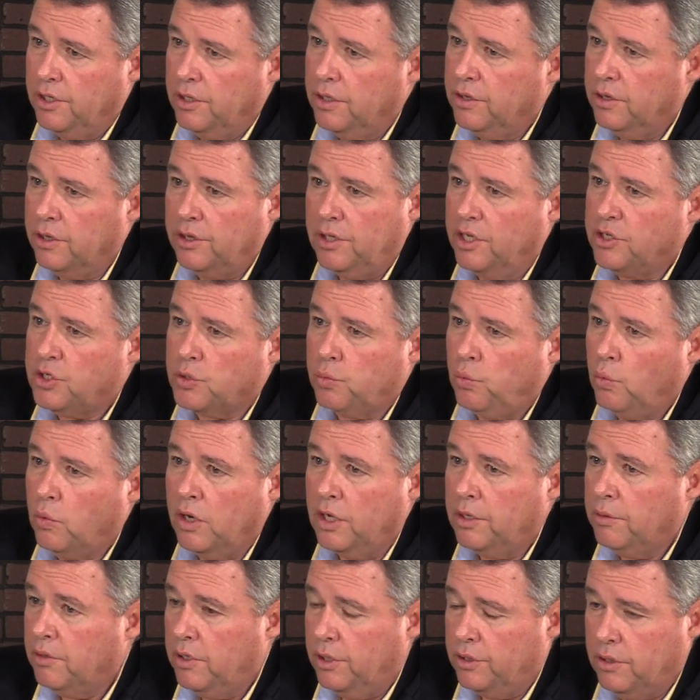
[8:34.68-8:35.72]
This
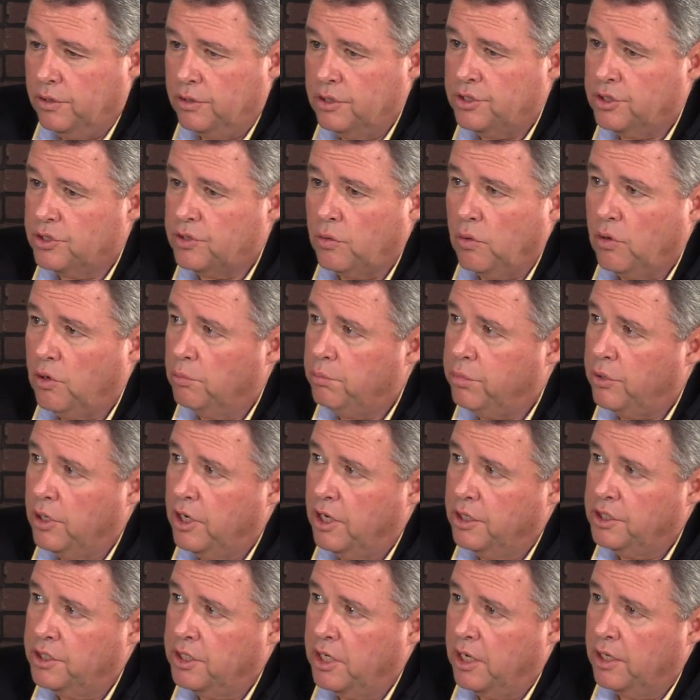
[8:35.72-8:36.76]
one solar
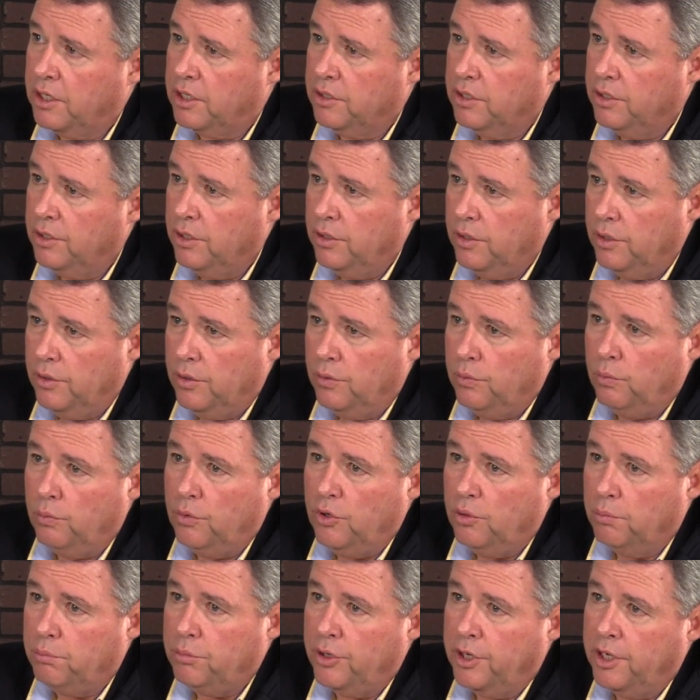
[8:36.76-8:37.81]
project
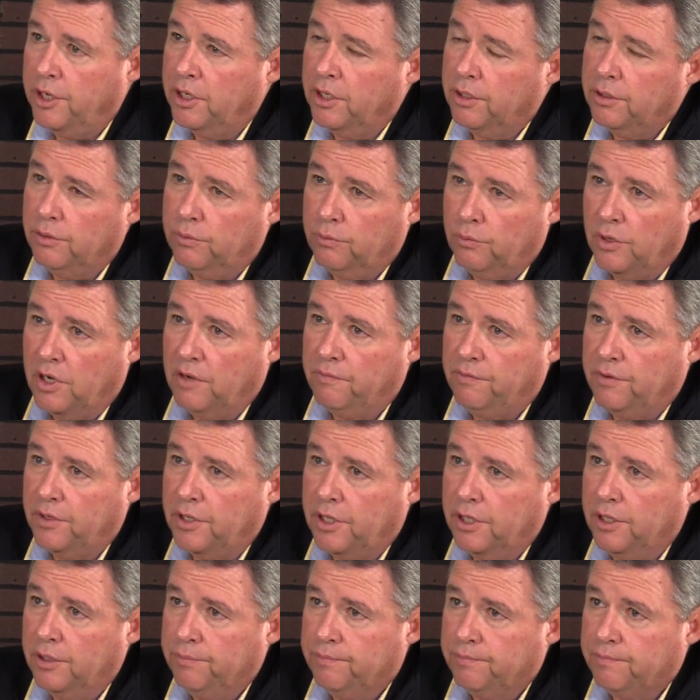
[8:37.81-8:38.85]
will bring
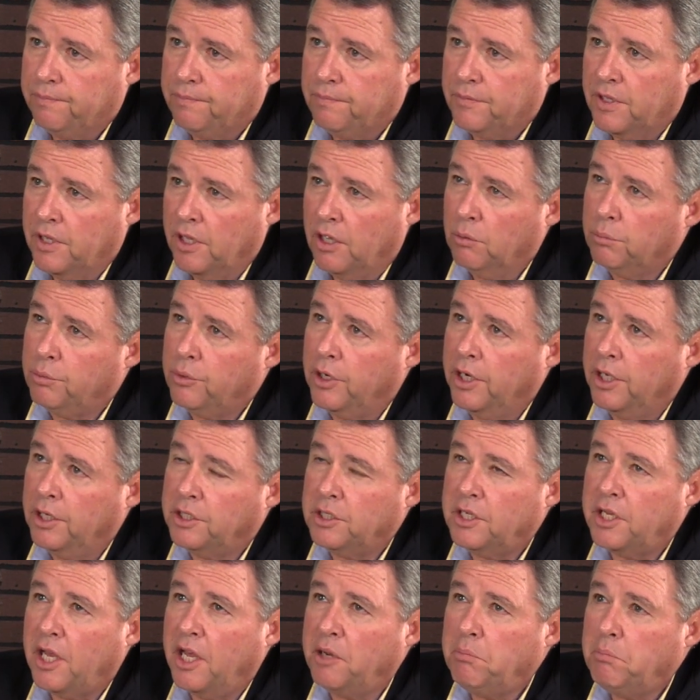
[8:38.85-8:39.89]
it'll bring
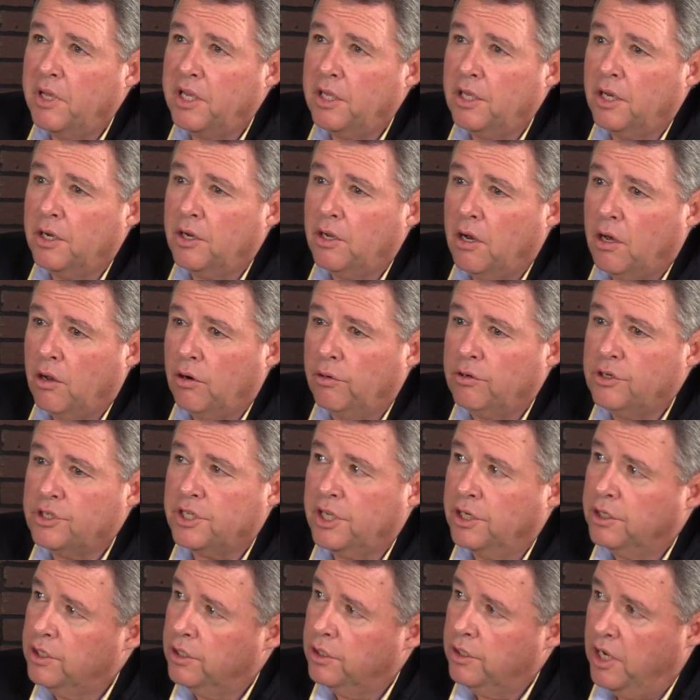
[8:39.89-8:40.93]
$10 million
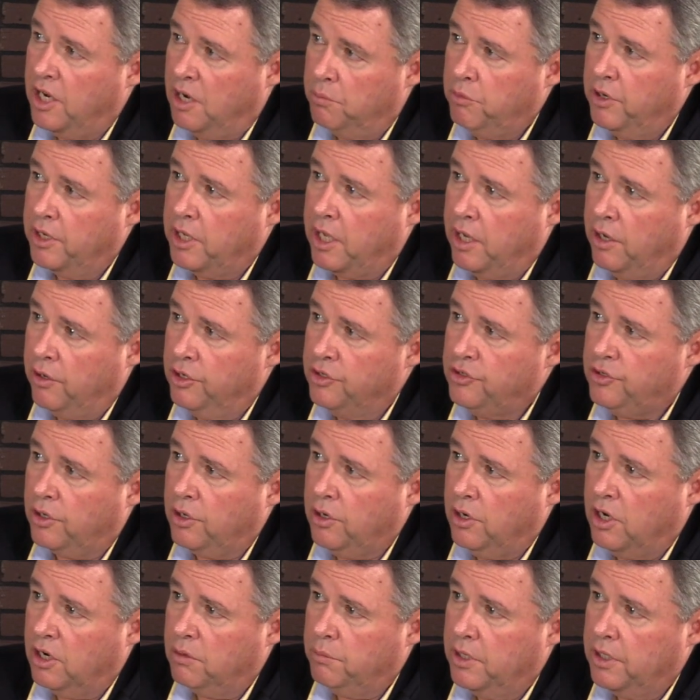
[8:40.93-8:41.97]
into Emery County's
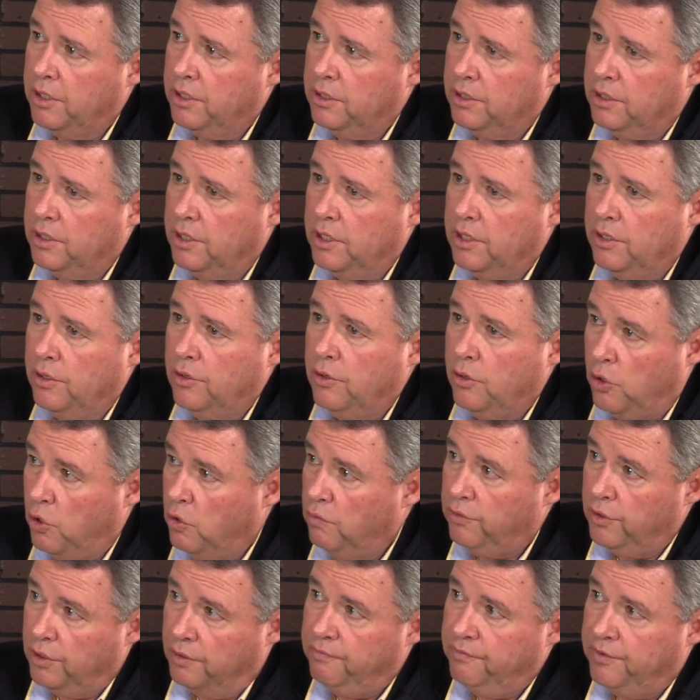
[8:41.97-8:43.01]
economy
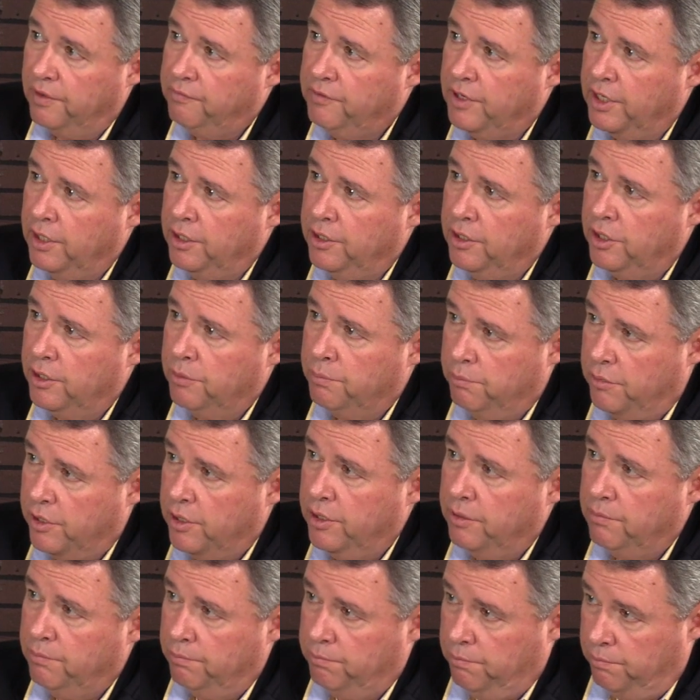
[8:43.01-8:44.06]
over a 15-year
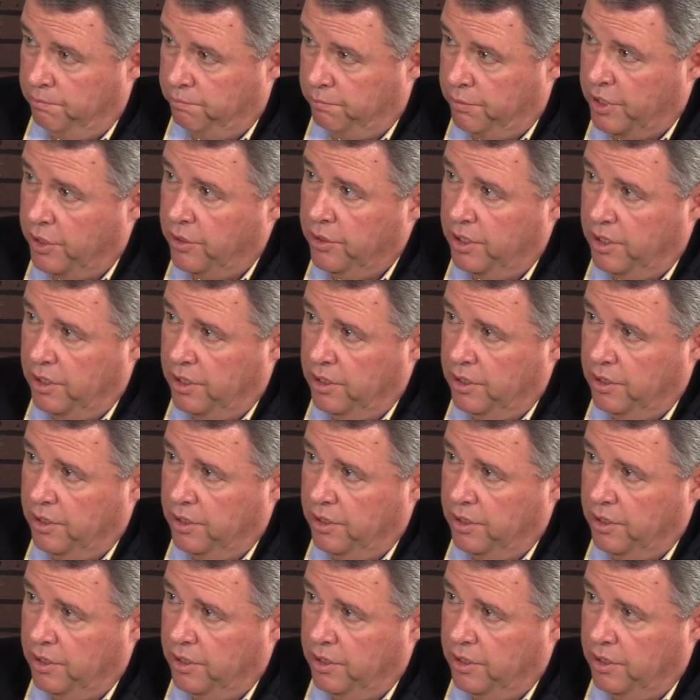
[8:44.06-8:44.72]
period.